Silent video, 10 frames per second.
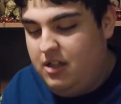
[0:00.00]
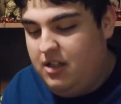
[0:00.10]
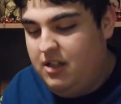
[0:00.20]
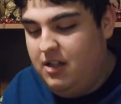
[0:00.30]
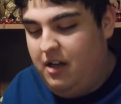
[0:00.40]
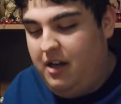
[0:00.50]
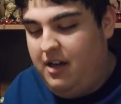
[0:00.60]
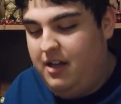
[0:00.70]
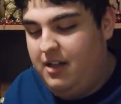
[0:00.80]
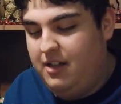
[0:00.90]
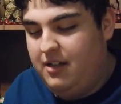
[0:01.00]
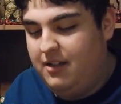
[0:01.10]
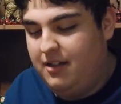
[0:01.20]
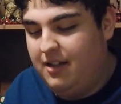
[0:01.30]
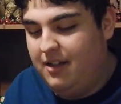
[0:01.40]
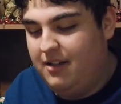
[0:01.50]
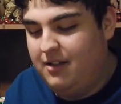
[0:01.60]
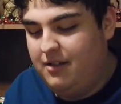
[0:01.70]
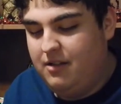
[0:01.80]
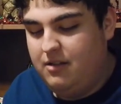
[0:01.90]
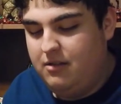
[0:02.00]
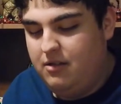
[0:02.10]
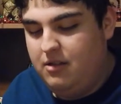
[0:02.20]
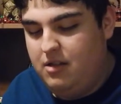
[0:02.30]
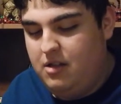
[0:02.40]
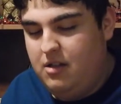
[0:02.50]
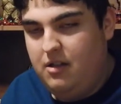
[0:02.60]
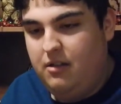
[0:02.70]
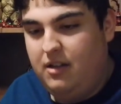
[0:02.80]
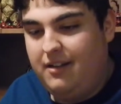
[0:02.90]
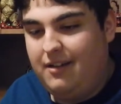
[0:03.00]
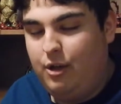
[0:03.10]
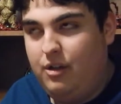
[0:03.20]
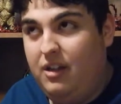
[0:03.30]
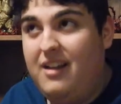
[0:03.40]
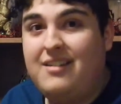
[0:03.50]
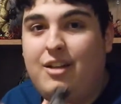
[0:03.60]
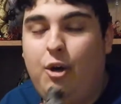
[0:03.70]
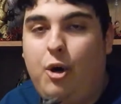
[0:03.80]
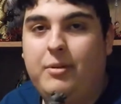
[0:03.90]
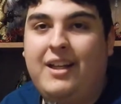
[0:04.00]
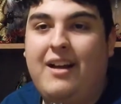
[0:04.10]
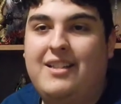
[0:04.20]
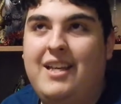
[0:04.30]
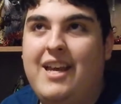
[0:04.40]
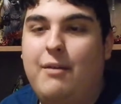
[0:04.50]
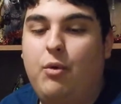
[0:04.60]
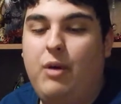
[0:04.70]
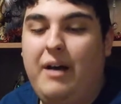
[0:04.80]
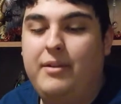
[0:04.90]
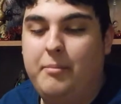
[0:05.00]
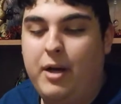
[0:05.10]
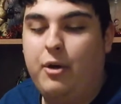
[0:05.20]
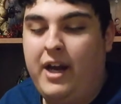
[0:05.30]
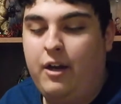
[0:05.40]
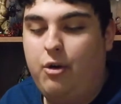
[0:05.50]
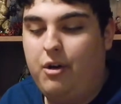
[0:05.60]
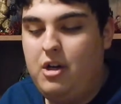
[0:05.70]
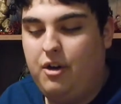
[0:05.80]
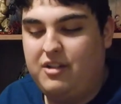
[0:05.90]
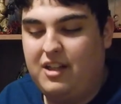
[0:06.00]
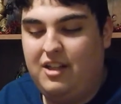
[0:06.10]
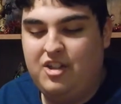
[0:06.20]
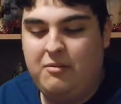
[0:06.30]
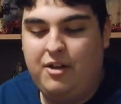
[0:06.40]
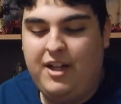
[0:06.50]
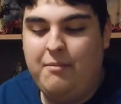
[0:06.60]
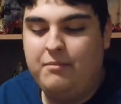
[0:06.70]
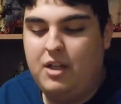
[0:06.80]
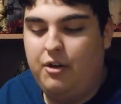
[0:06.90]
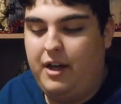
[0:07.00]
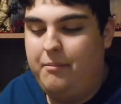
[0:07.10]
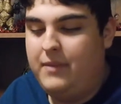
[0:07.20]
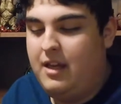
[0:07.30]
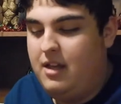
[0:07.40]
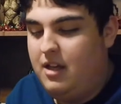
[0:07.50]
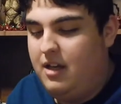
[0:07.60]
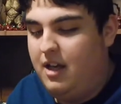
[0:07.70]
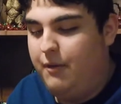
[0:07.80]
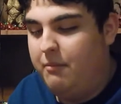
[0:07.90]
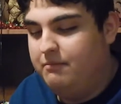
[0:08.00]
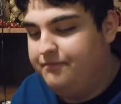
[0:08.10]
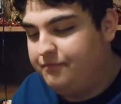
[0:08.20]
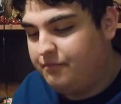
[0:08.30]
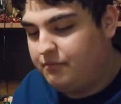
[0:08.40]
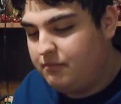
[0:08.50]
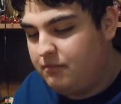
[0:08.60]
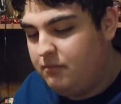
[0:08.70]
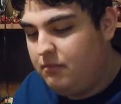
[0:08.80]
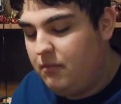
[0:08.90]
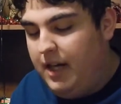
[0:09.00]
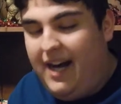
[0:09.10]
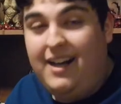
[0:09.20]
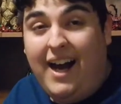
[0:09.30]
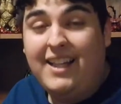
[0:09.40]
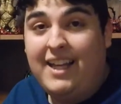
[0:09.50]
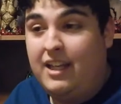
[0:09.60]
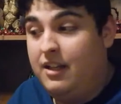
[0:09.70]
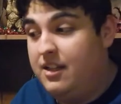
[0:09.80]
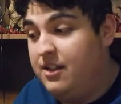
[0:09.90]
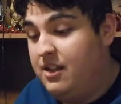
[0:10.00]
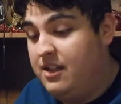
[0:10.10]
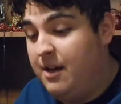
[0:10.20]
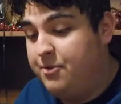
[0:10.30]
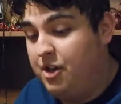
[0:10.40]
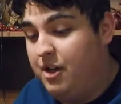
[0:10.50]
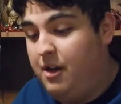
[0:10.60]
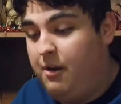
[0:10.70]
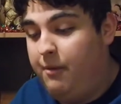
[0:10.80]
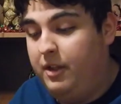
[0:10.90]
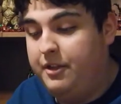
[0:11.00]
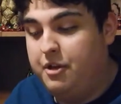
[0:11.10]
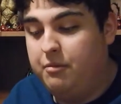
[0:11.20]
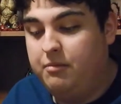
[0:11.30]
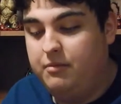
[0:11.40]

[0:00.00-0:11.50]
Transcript: Ugh. Yeah. Let's let's hope the God will have the better anchor articulation. Okay, okay. Anyway, I I like Yamcha. I, I really do